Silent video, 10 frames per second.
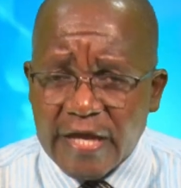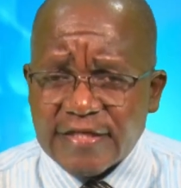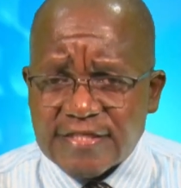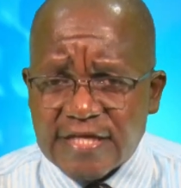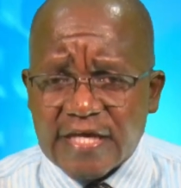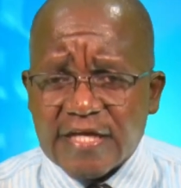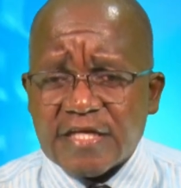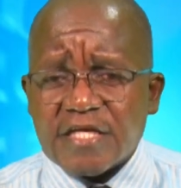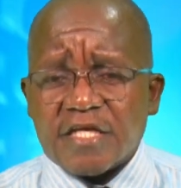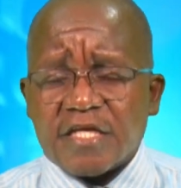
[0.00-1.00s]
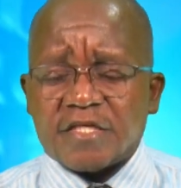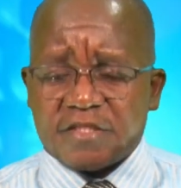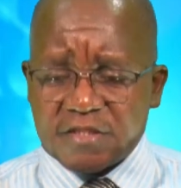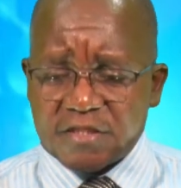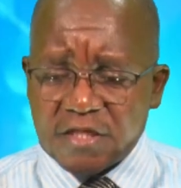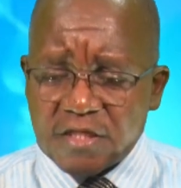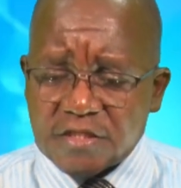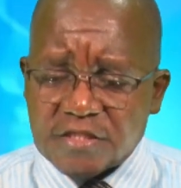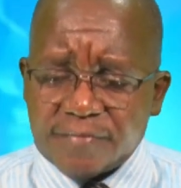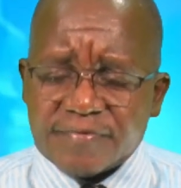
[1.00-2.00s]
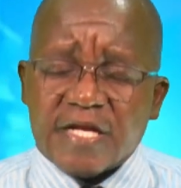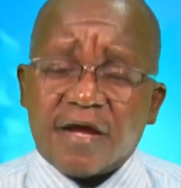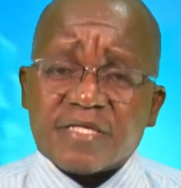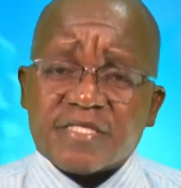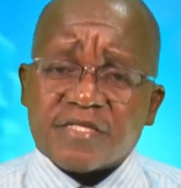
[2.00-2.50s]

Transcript: In 2 Kings chapter number